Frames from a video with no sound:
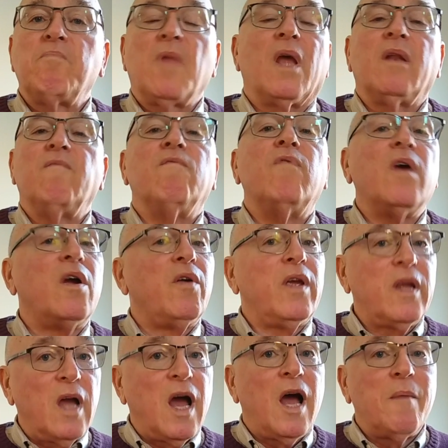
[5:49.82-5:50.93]
And
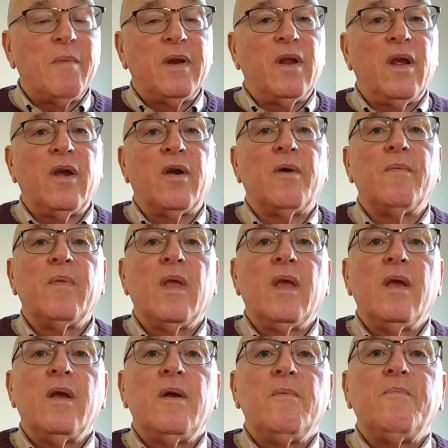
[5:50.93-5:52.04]
very common to hear.
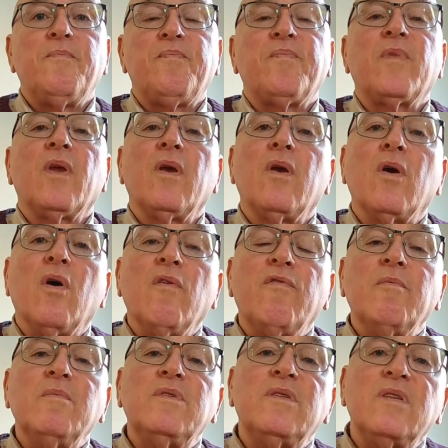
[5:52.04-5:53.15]
Go
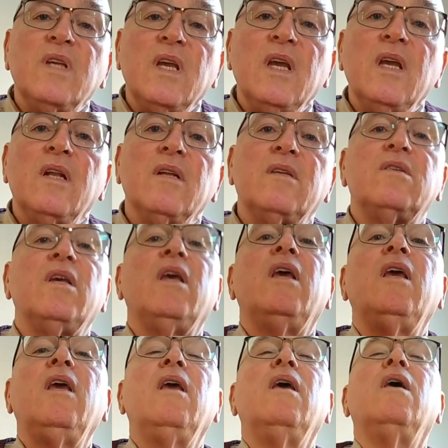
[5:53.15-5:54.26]
from C to
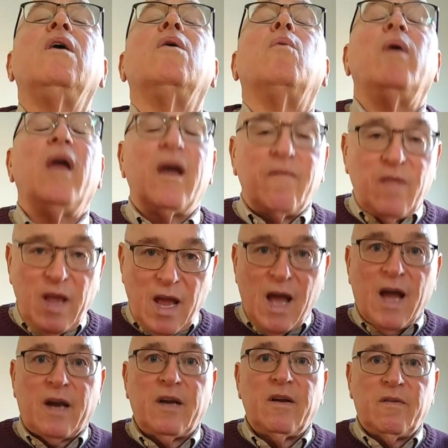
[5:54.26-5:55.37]
C, we have the
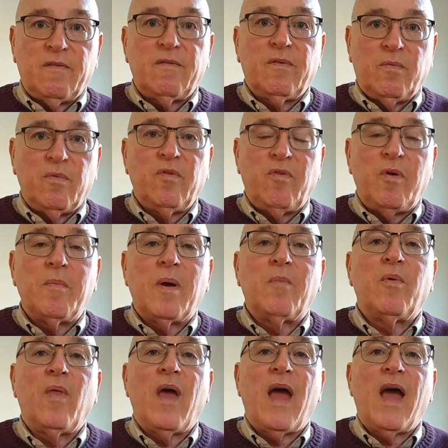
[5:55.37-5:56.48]
octave. We
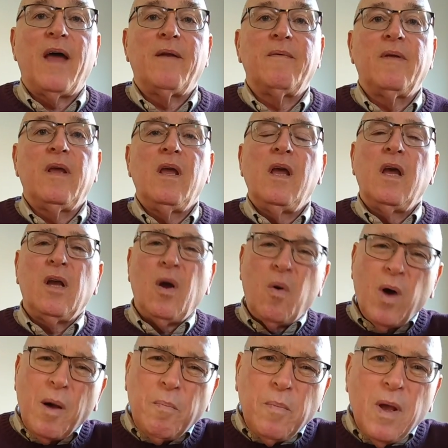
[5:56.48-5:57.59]
remember that.
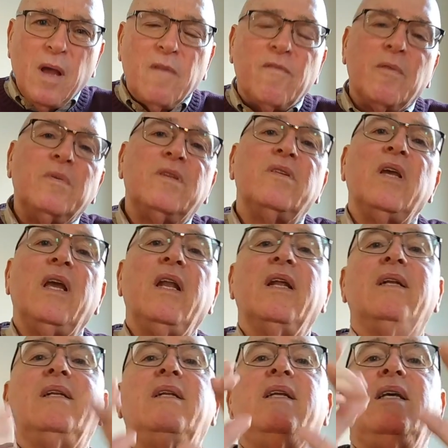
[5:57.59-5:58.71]
Go up from C to
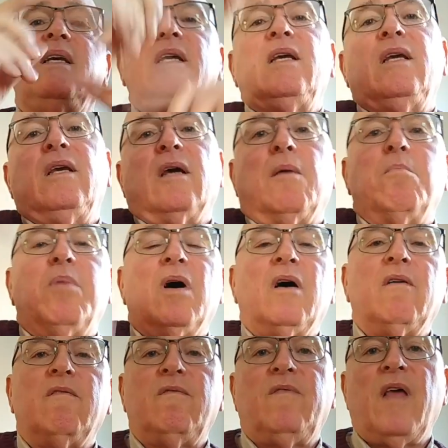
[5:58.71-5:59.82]
D
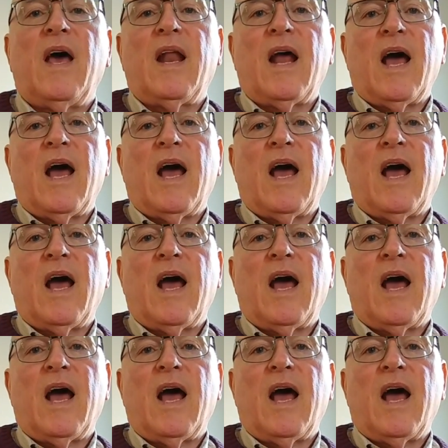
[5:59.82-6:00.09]
above that